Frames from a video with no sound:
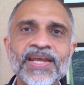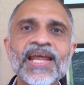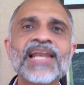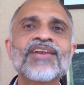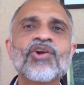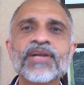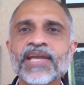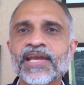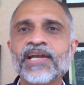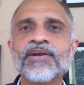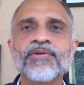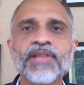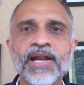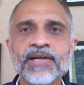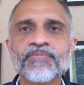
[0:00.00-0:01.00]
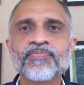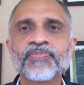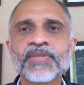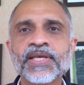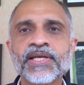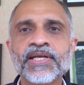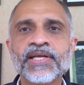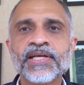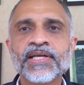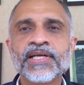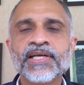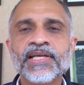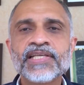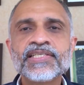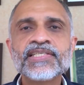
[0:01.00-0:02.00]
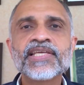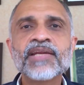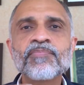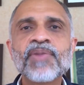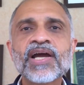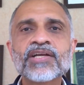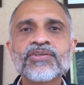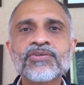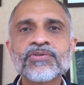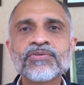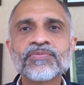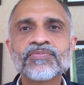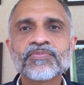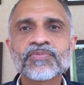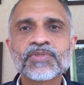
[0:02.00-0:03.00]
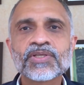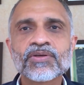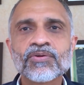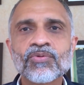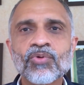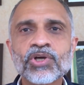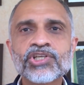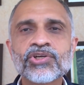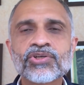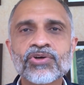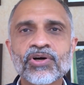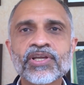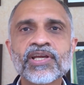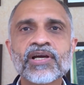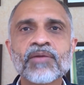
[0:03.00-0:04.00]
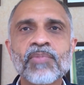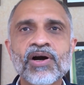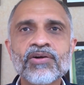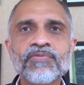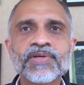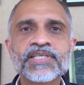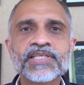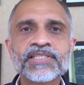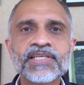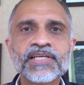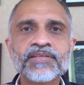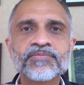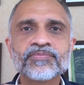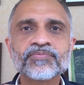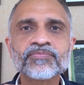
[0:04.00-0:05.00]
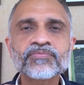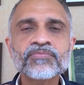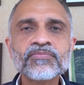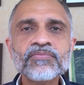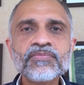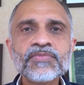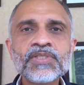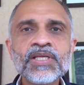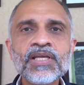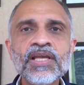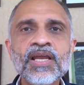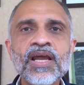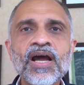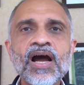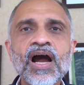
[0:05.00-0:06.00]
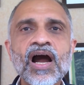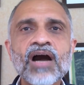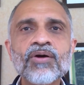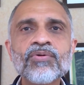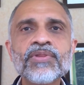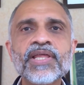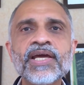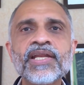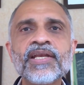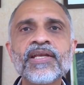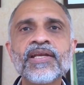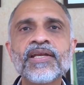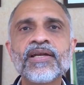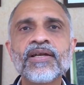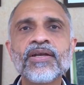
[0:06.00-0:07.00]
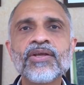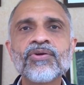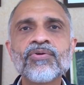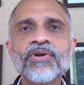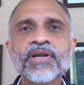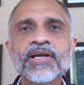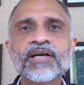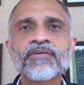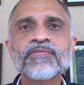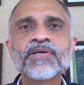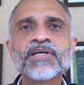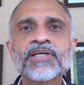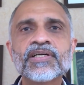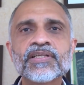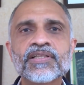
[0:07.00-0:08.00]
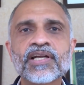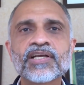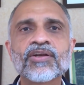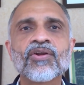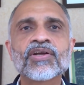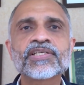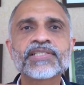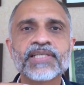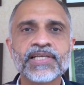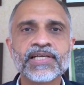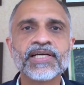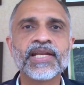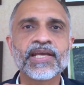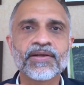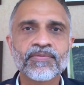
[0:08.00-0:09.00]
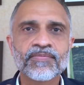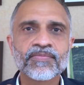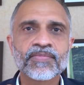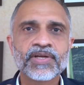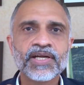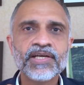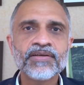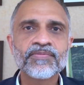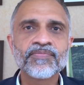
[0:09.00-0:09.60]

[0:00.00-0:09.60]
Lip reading: I'll not get into that. Let's just get back to what you're talking about, which is that how then do you recover that lost learning? Right?